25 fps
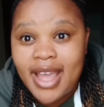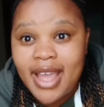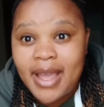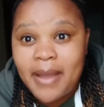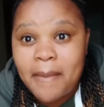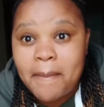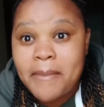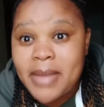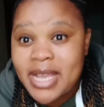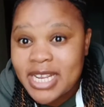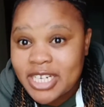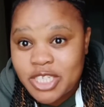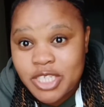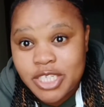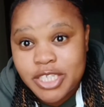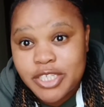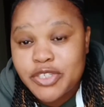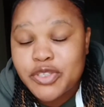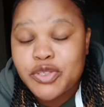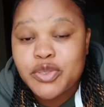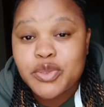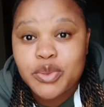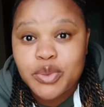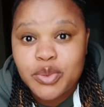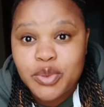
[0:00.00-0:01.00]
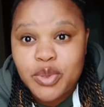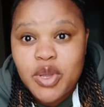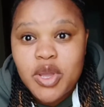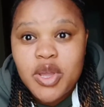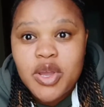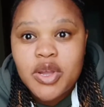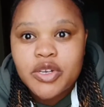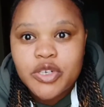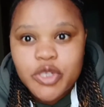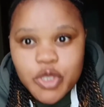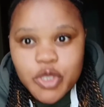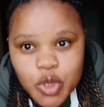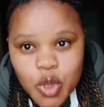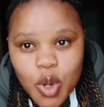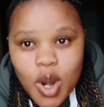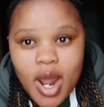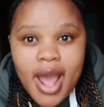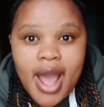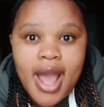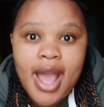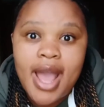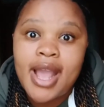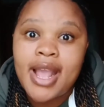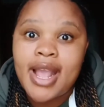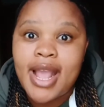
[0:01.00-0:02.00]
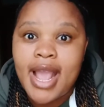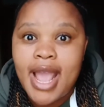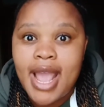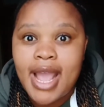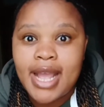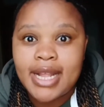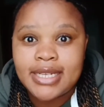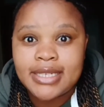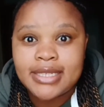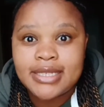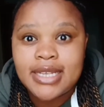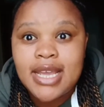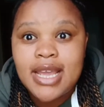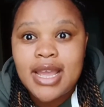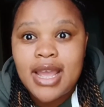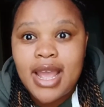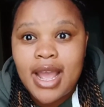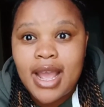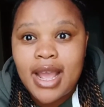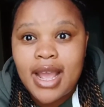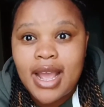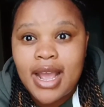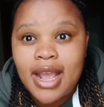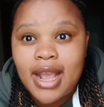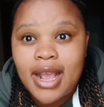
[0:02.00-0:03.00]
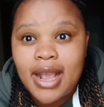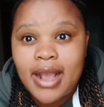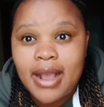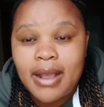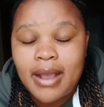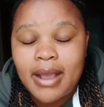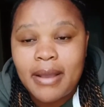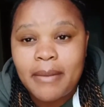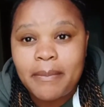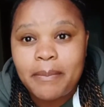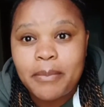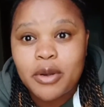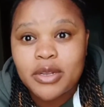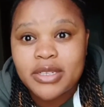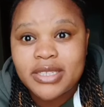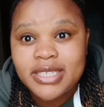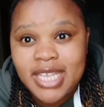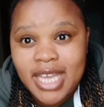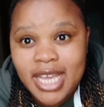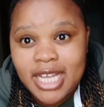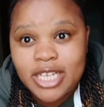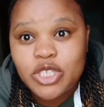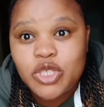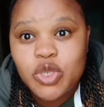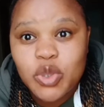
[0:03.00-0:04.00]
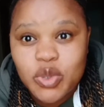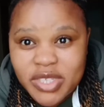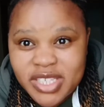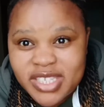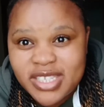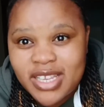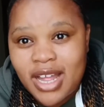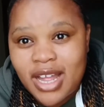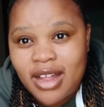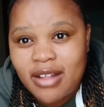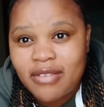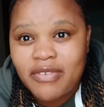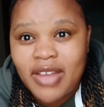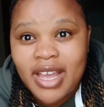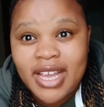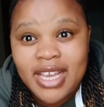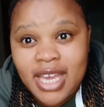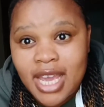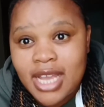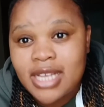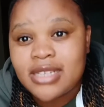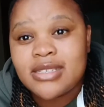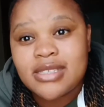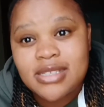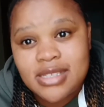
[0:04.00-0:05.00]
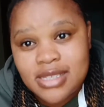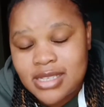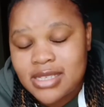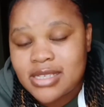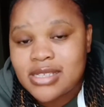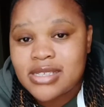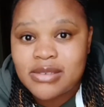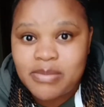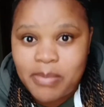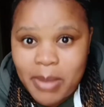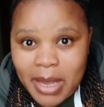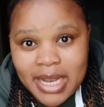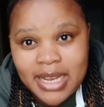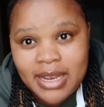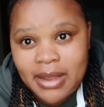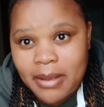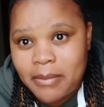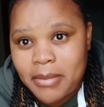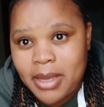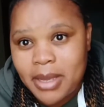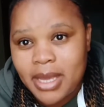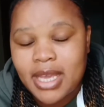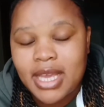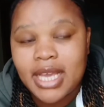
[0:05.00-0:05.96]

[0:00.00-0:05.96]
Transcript: measures to try and protect yourself against this pandemic.